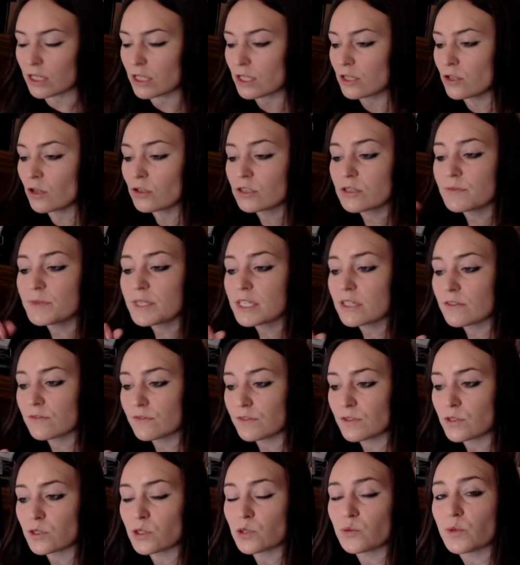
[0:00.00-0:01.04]
Not to be
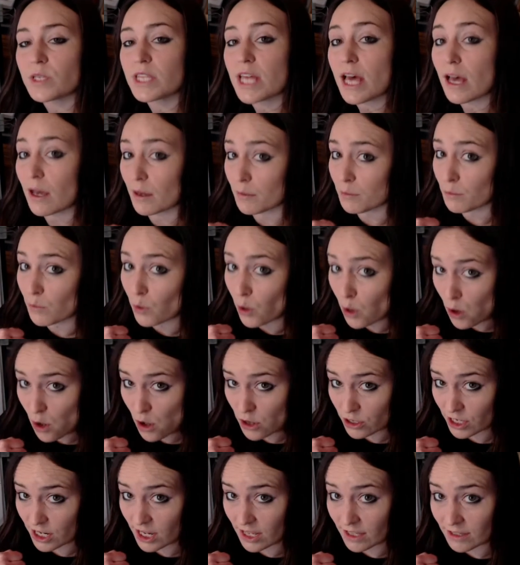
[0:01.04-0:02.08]
confused with
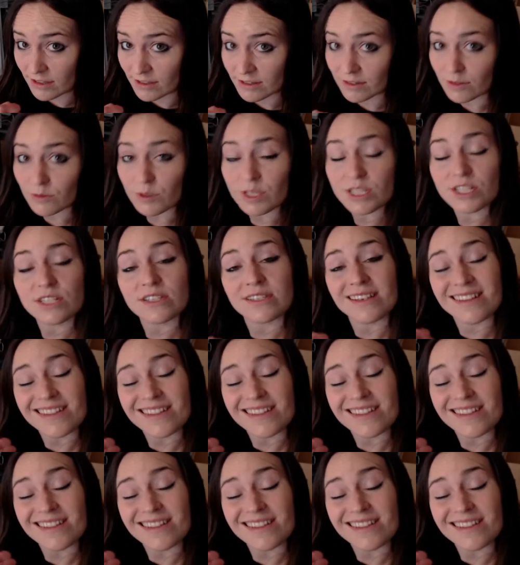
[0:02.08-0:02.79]
amore, which is a